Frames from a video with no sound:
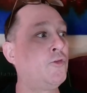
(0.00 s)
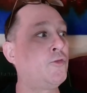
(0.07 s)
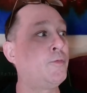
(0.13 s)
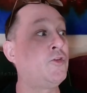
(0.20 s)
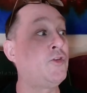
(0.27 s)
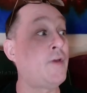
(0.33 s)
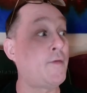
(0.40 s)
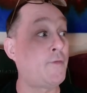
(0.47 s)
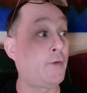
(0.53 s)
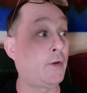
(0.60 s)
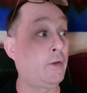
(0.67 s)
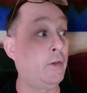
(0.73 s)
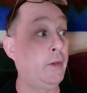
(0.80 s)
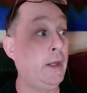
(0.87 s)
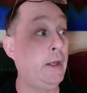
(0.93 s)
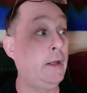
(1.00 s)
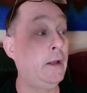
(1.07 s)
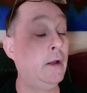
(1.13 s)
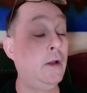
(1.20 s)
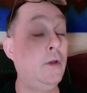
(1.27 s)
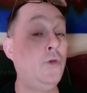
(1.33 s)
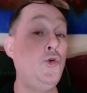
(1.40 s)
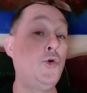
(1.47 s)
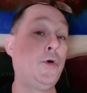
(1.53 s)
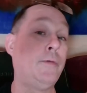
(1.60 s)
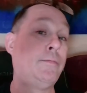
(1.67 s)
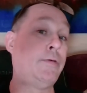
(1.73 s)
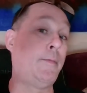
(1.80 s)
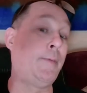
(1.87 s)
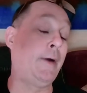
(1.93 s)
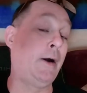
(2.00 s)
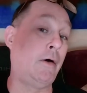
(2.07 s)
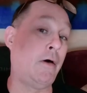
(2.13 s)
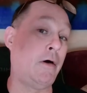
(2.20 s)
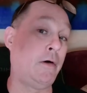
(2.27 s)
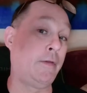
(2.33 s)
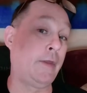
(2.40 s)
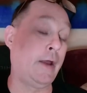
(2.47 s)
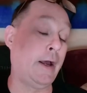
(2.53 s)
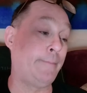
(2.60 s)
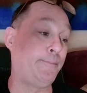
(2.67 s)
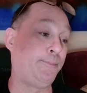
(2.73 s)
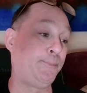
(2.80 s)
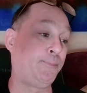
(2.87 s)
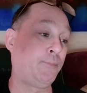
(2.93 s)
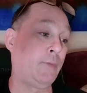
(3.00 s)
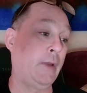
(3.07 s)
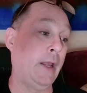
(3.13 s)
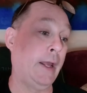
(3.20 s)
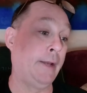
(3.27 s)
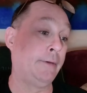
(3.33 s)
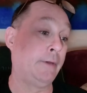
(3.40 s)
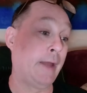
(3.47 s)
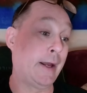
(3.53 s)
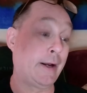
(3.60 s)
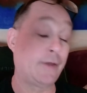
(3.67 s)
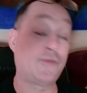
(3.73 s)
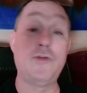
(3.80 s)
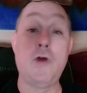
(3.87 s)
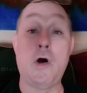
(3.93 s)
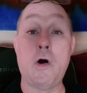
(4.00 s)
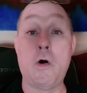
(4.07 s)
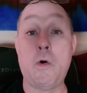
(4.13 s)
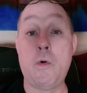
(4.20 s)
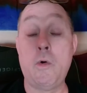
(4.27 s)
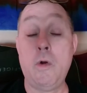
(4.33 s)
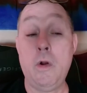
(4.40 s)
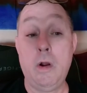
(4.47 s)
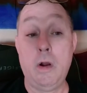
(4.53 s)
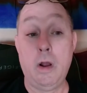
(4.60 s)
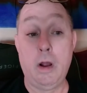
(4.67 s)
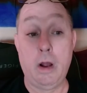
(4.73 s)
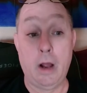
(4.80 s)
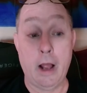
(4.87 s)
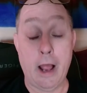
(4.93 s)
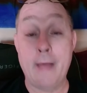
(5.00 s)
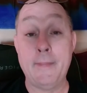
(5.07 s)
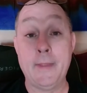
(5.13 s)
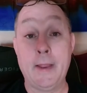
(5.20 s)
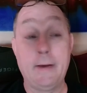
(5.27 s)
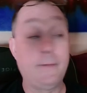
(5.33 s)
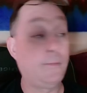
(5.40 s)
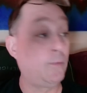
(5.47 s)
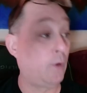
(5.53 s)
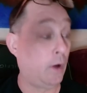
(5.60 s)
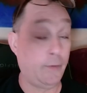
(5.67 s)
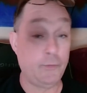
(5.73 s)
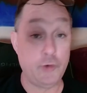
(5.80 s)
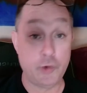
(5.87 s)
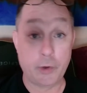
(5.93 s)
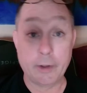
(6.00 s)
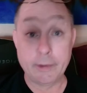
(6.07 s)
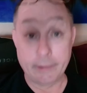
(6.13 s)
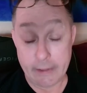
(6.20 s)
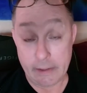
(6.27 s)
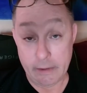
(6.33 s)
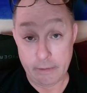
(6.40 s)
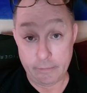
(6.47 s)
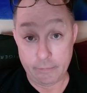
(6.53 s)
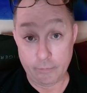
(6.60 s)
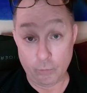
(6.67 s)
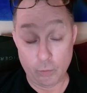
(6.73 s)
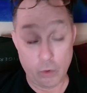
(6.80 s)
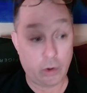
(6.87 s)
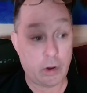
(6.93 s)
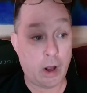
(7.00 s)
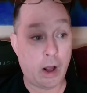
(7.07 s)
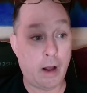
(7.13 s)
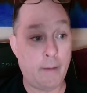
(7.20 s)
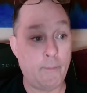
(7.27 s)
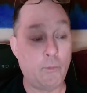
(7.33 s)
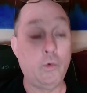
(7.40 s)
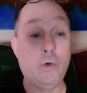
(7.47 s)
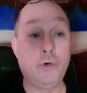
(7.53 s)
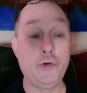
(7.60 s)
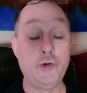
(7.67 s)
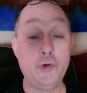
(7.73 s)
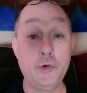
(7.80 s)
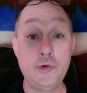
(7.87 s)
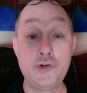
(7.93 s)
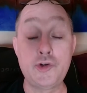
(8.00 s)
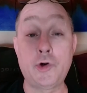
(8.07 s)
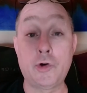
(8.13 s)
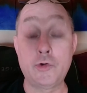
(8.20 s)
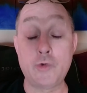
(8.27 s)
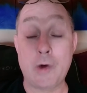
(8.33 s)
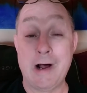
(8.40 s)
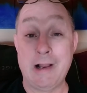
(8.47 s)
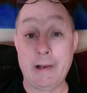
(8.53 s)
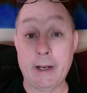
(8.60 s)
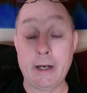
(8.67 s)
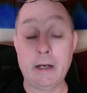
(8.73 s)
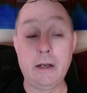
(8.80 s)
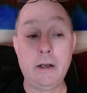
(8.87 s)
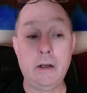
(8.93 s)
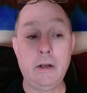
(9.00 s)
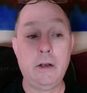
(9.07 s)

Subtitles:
specifically, you can prepare all that and let us know, and then you can leave. We'll come. We'll use your dwelling.